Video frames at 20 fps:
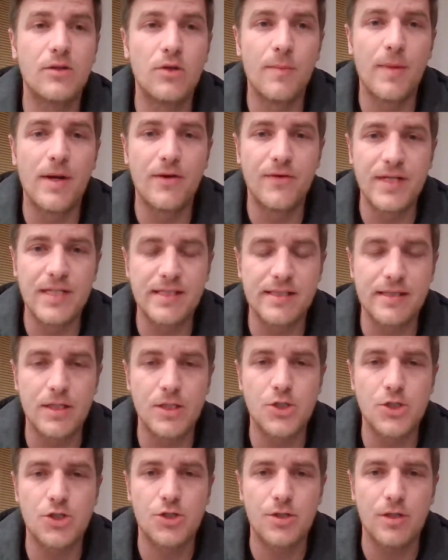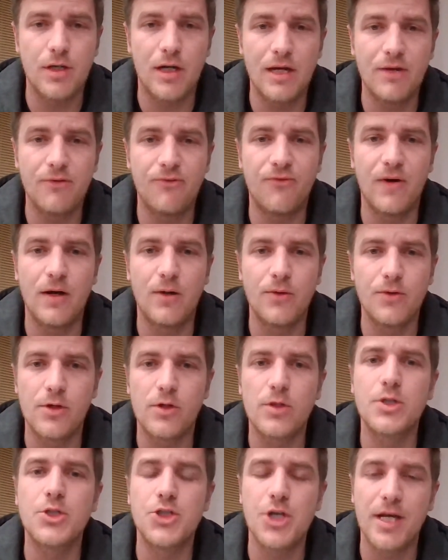doing my research. I found
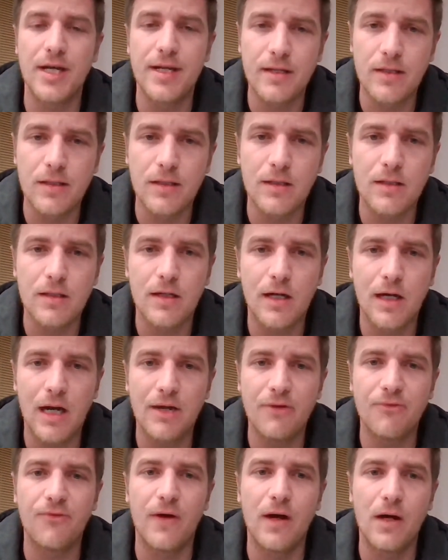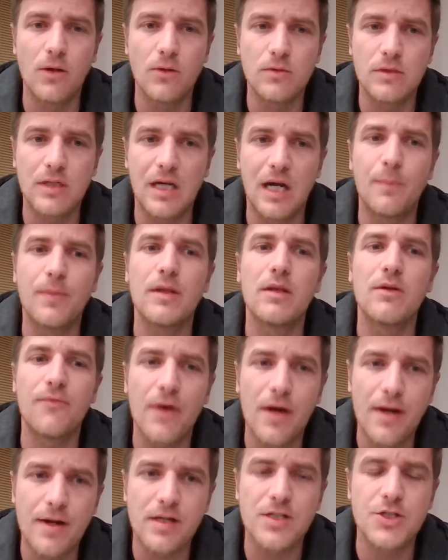your channel. I found a couple of
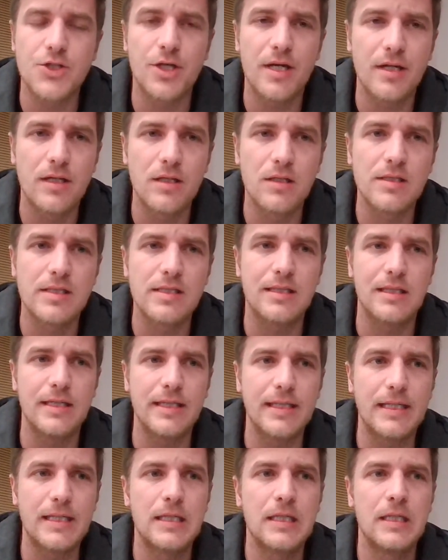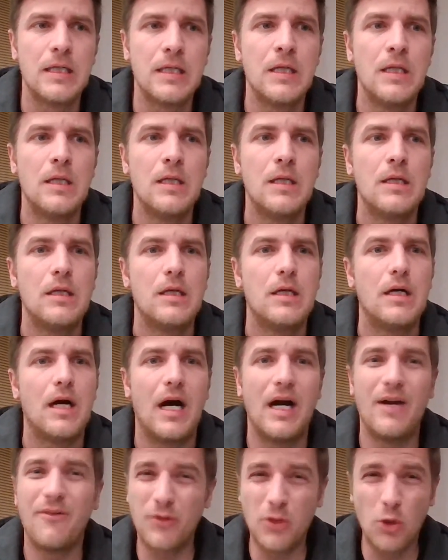other channels. Like
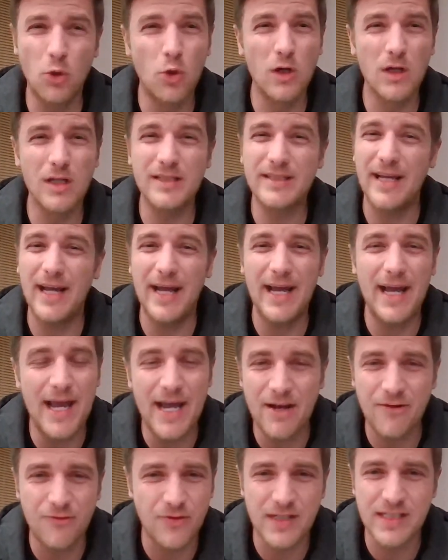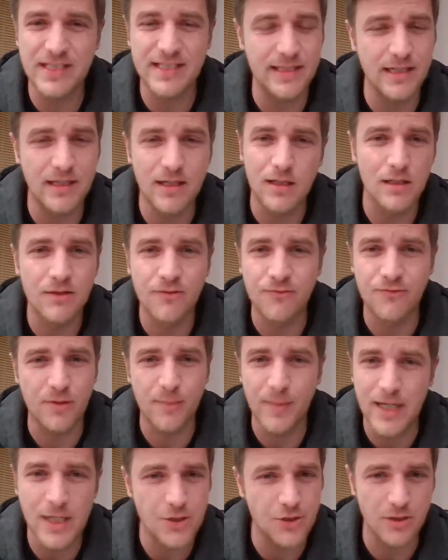I've Googled every single
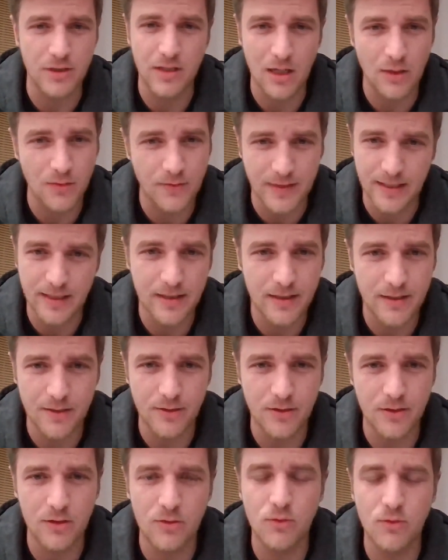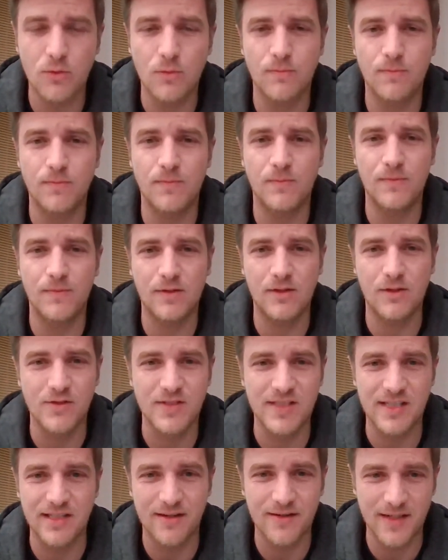information out there, you know,
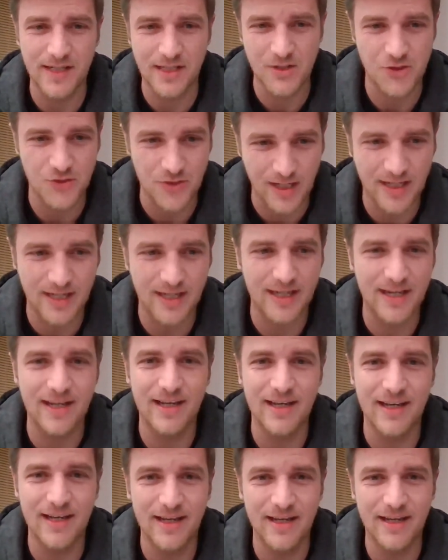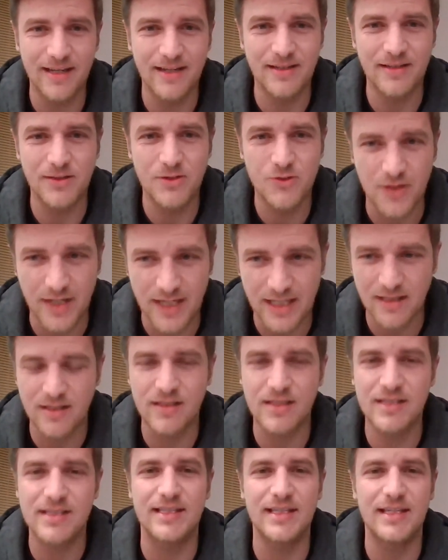considering trucking and
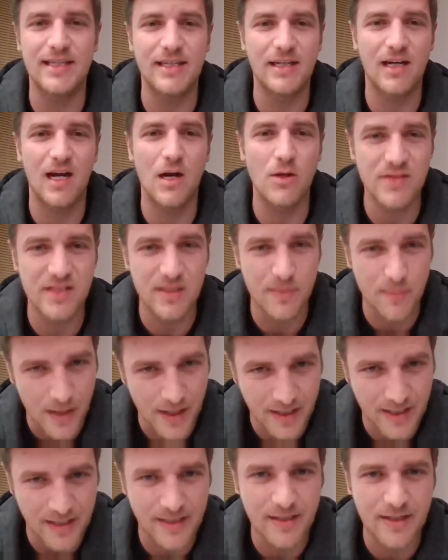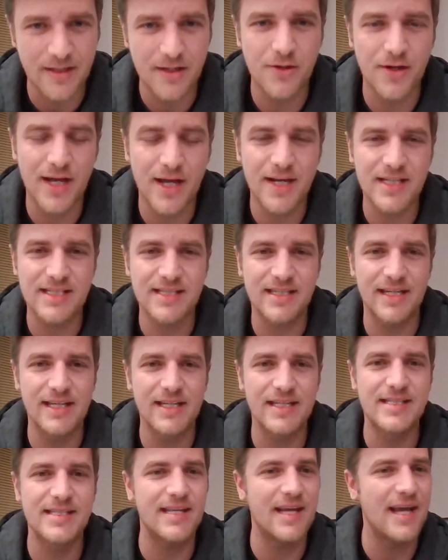trailers and how's the market in the United
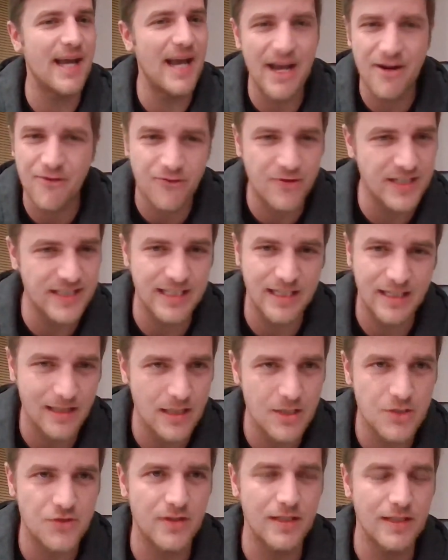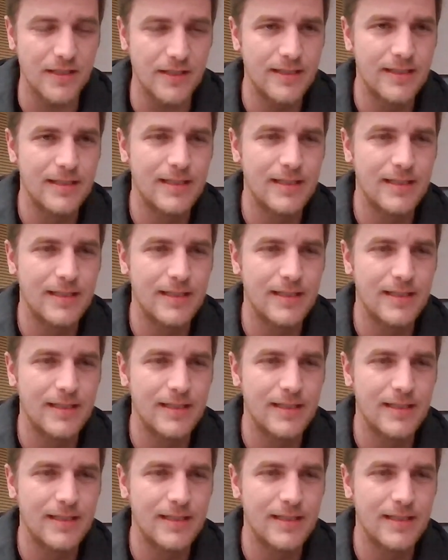States, everything literally.